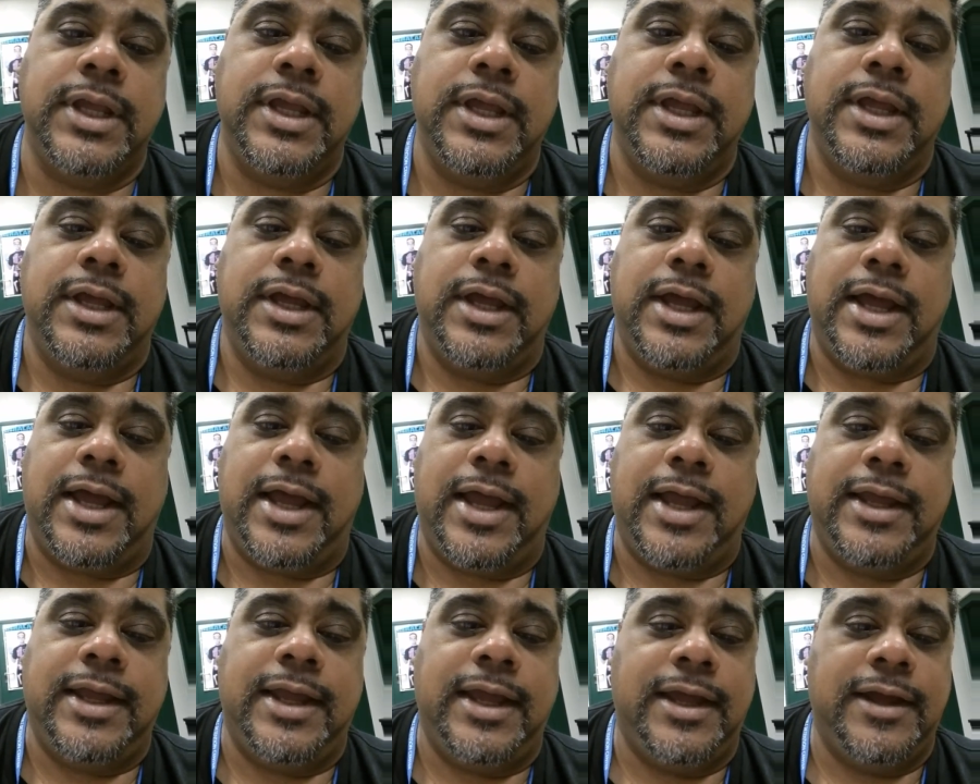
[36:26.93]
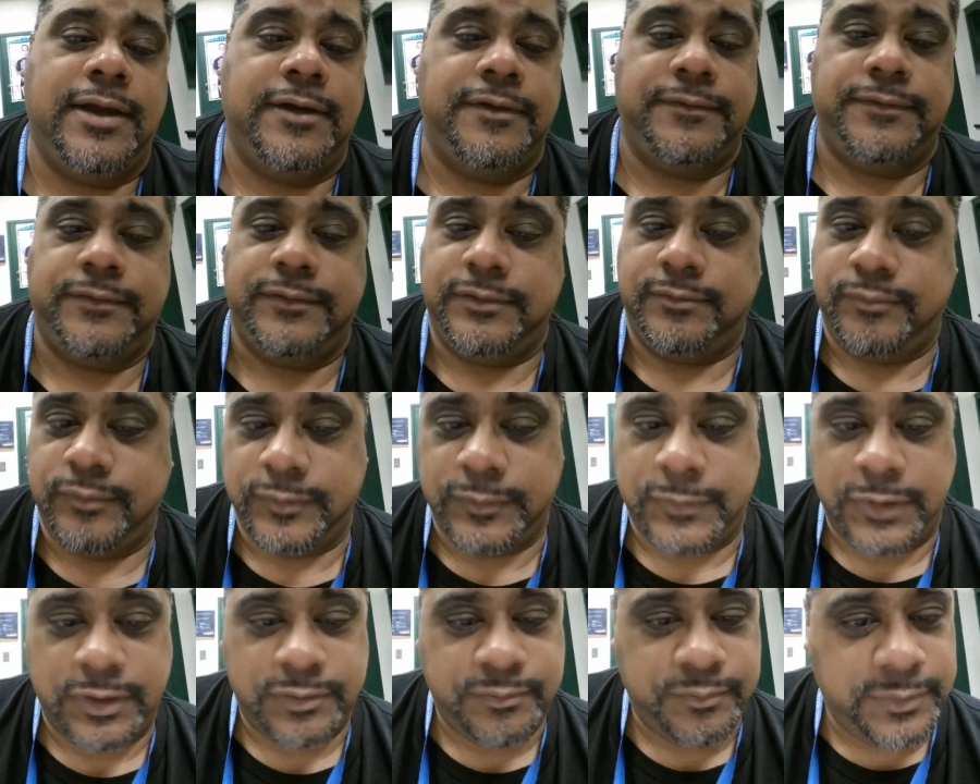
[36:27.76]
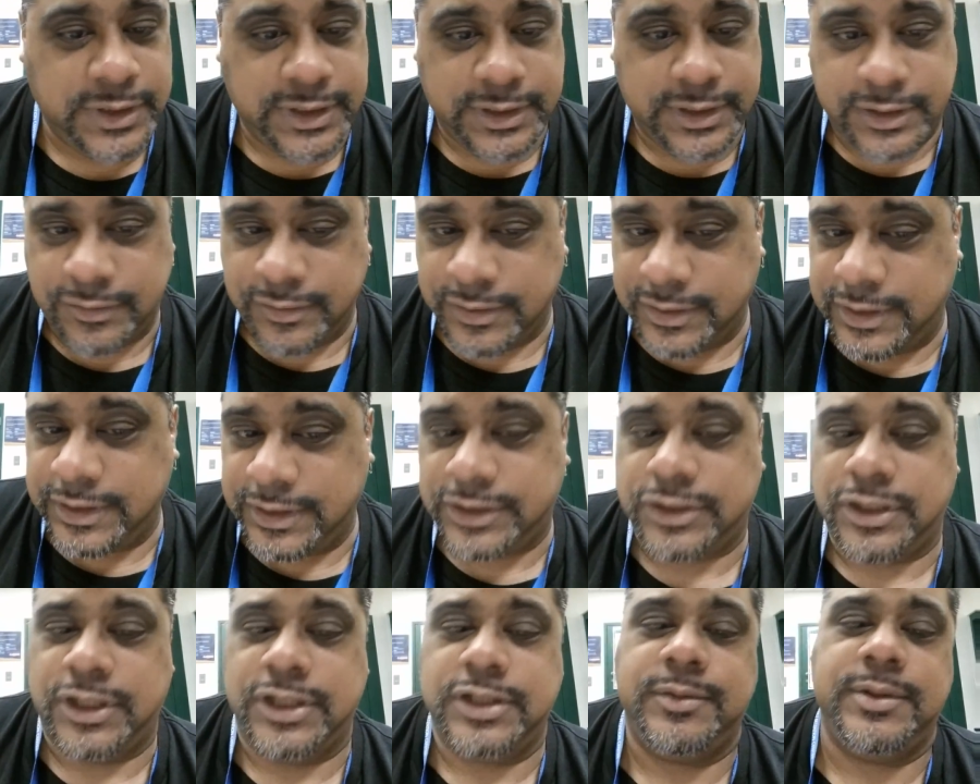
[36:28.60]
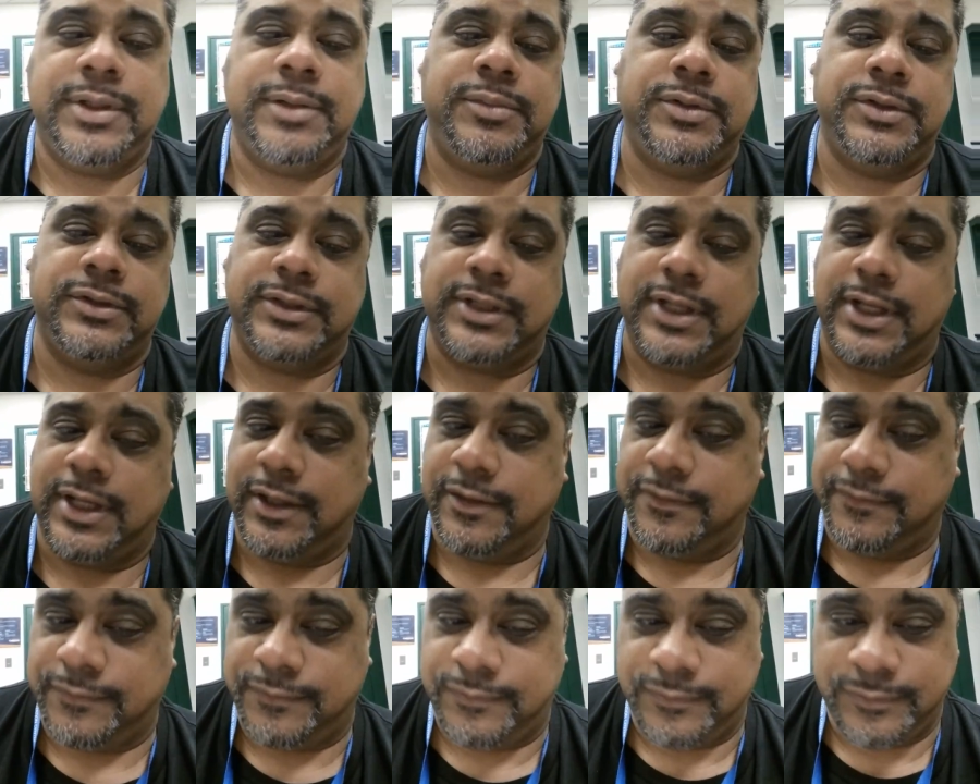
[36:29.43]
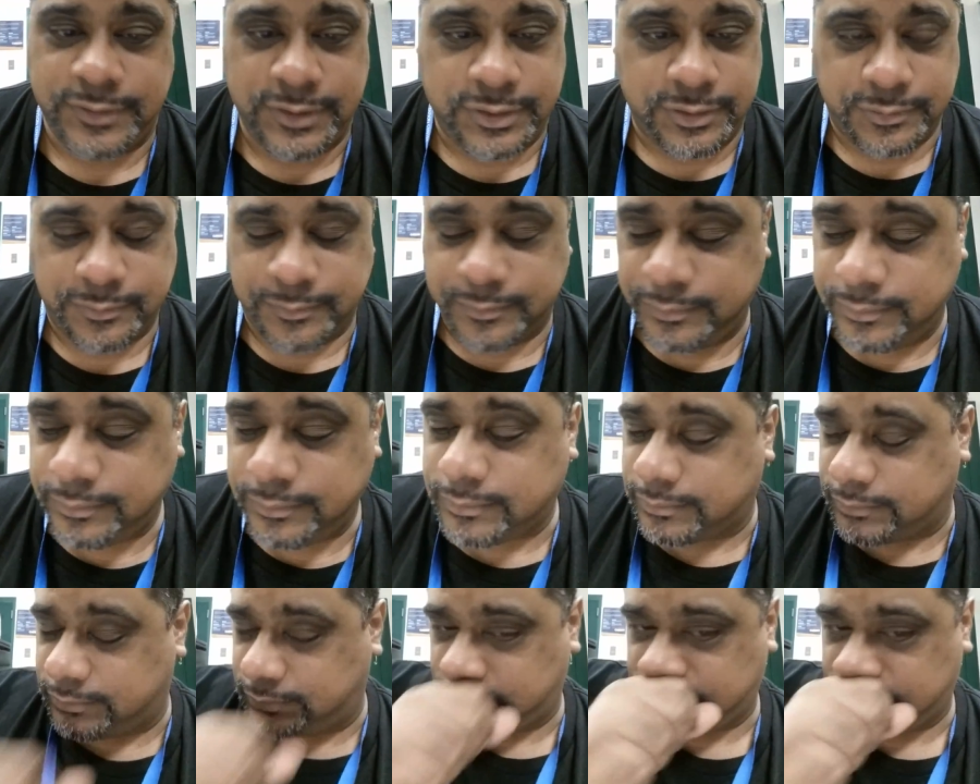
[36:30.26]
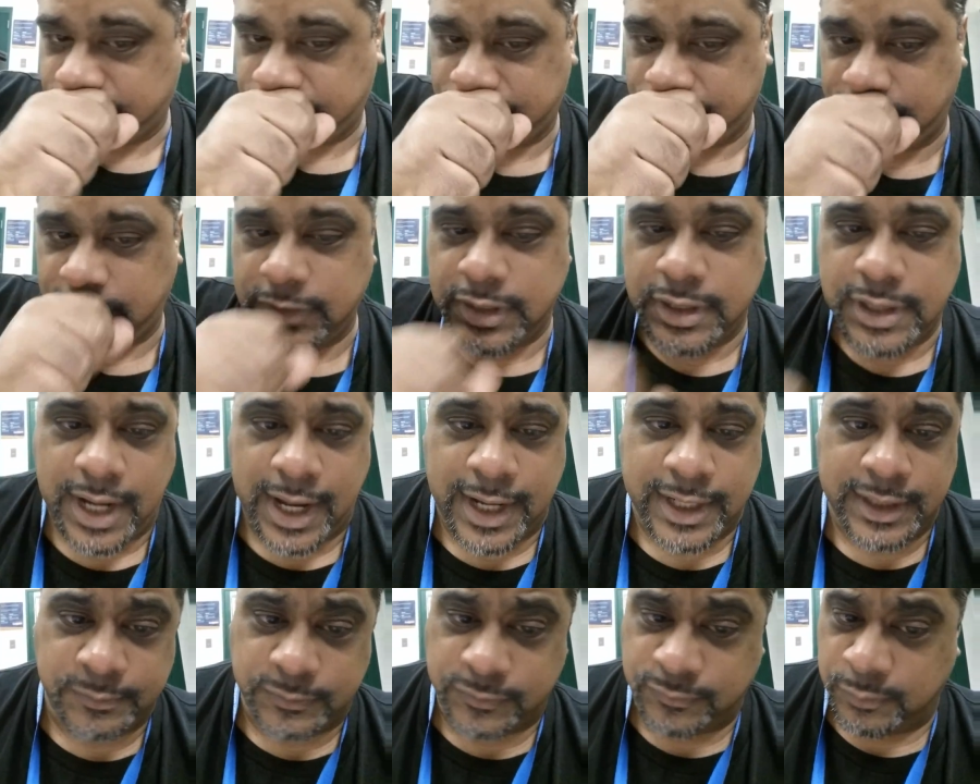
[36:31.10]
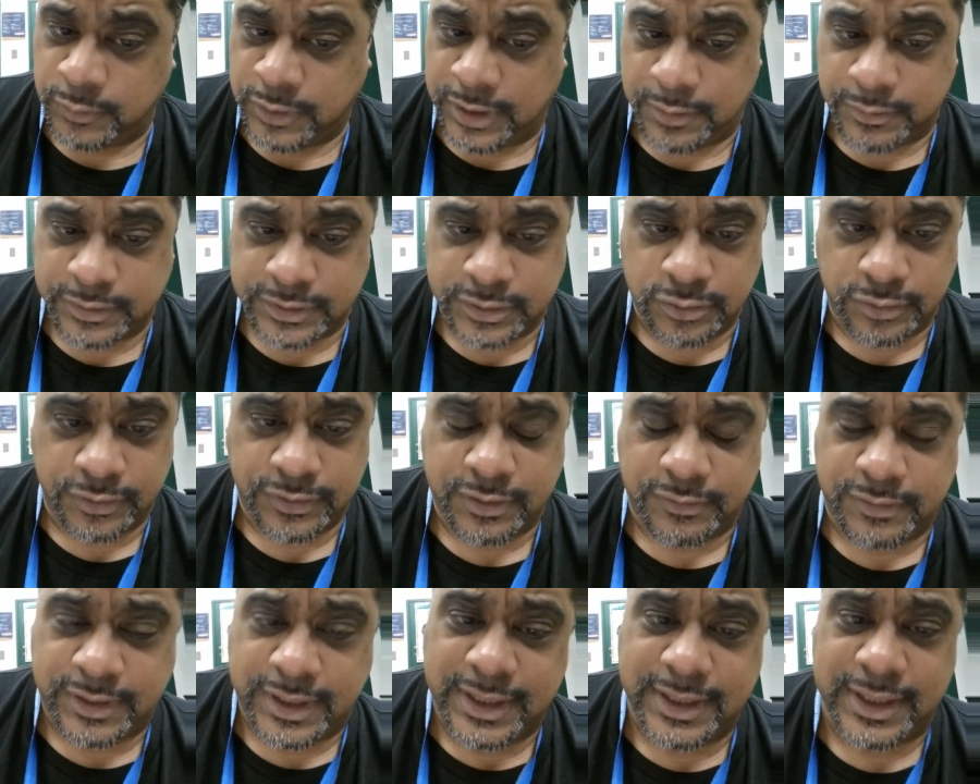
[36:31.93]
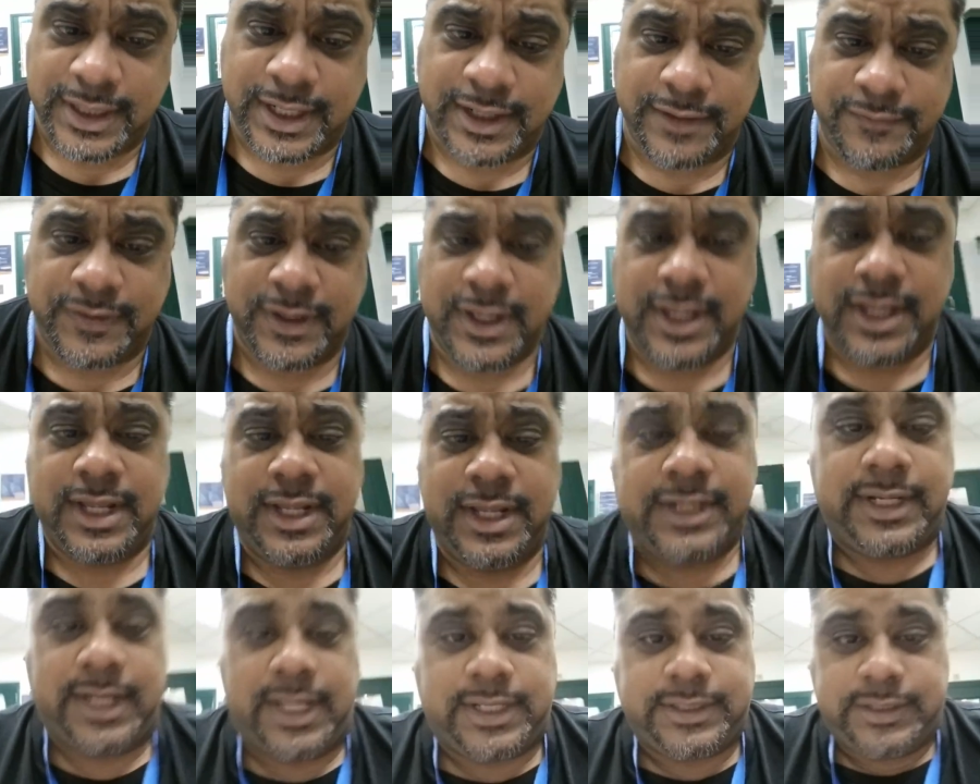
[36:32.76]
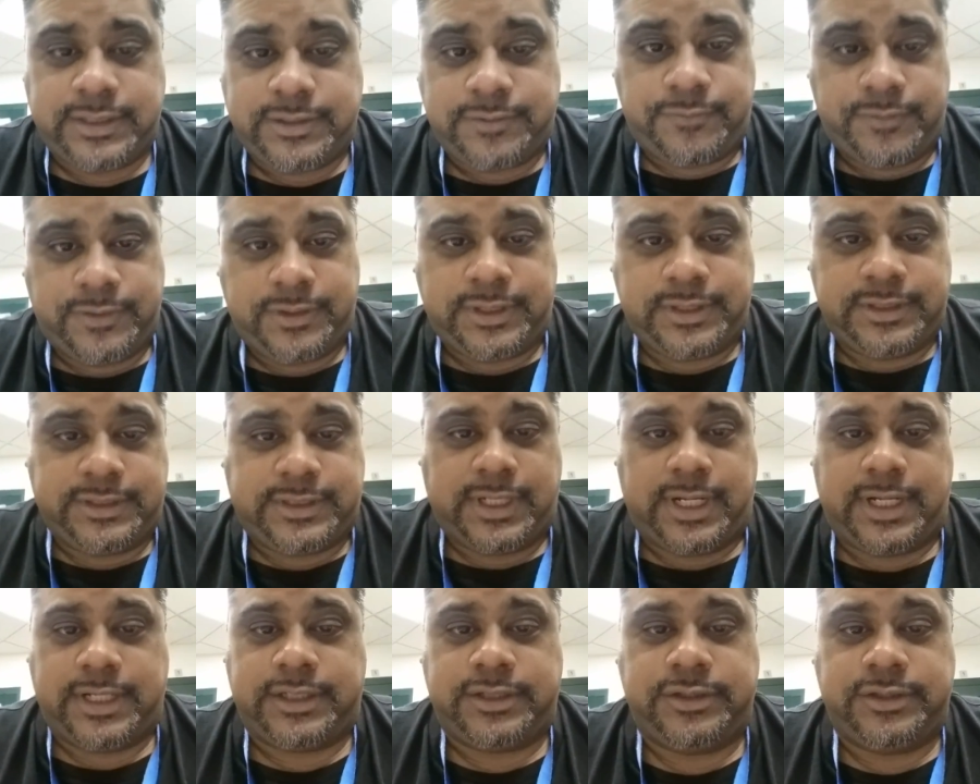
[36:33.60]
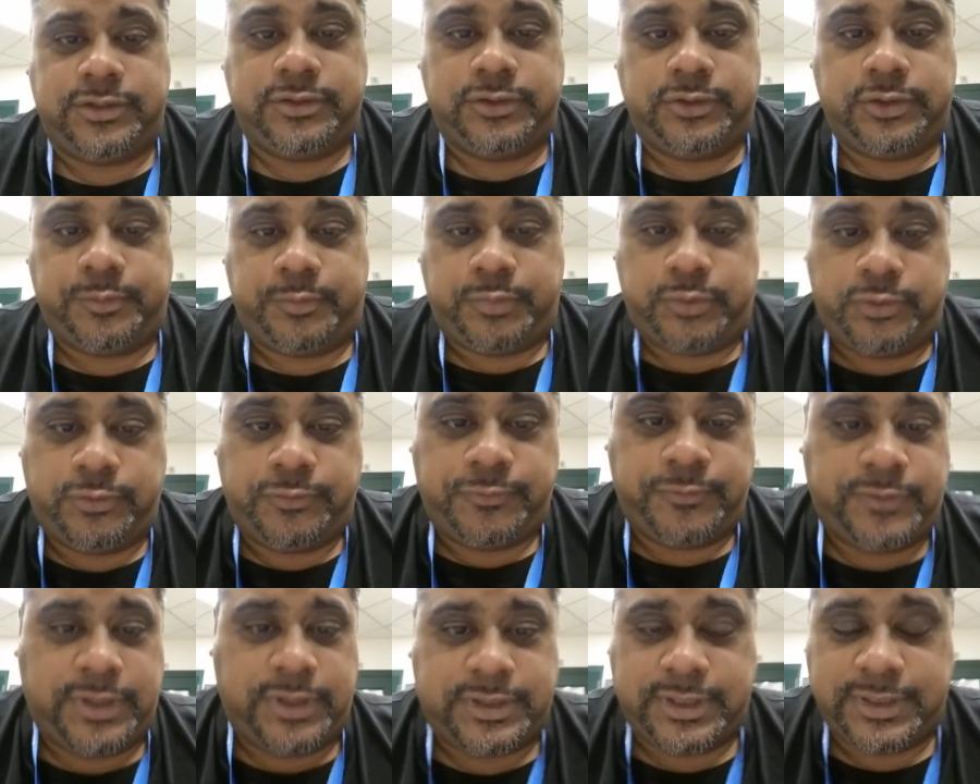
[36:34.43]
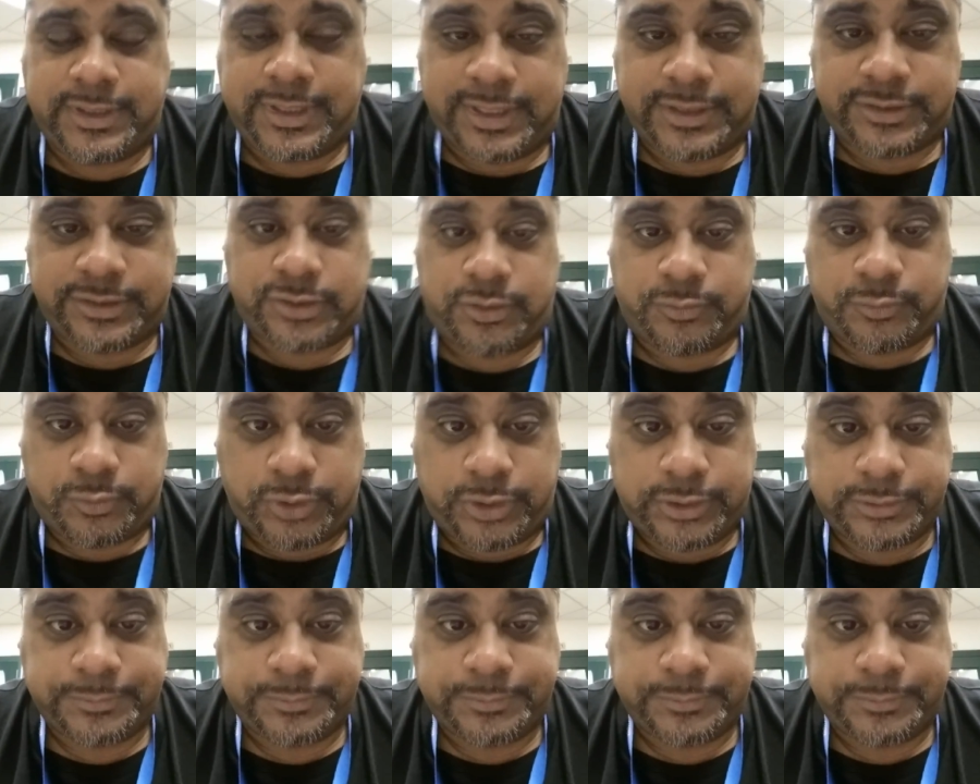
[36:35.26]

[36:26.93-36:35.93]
I have military discharge papers. I have, items from when I was in North Carolina. I have lots of different things that I can do to prove that the dates are wrong.